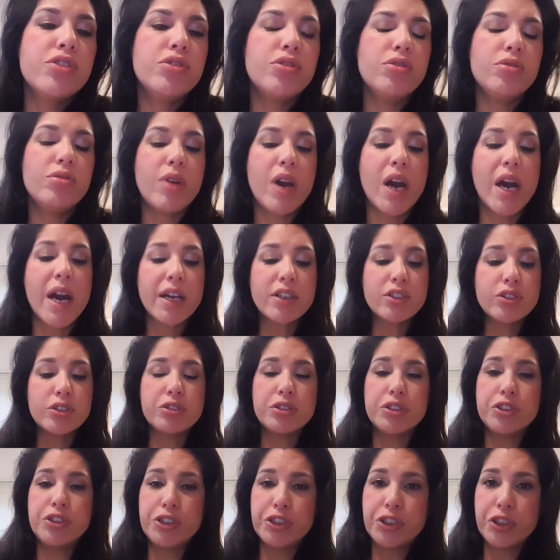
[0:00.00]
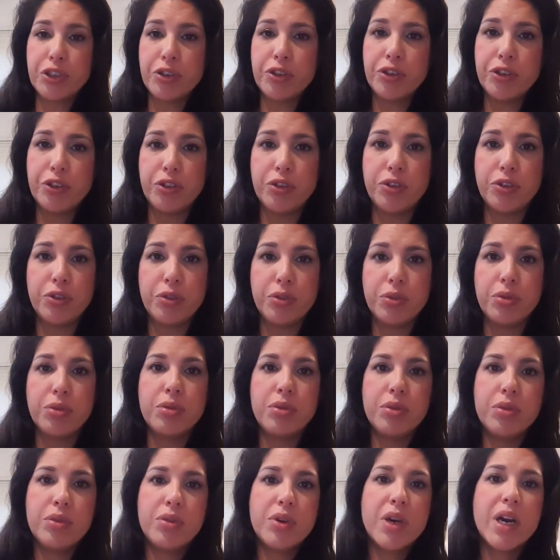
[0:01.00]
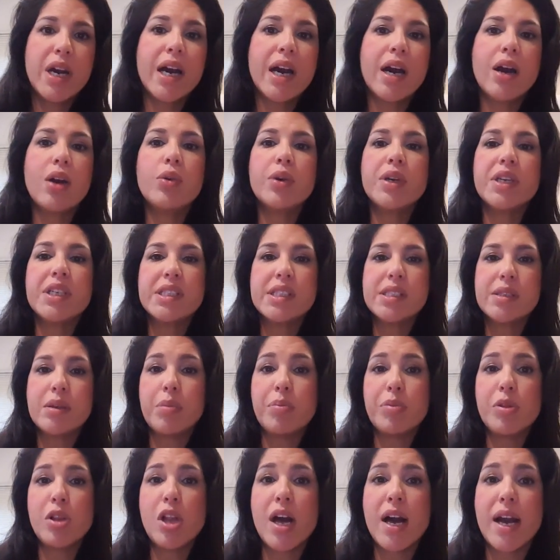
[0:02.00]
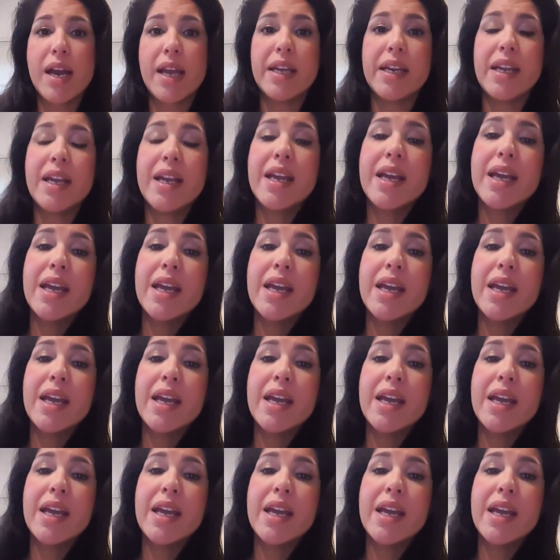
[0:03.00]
to actually show you how it's applied.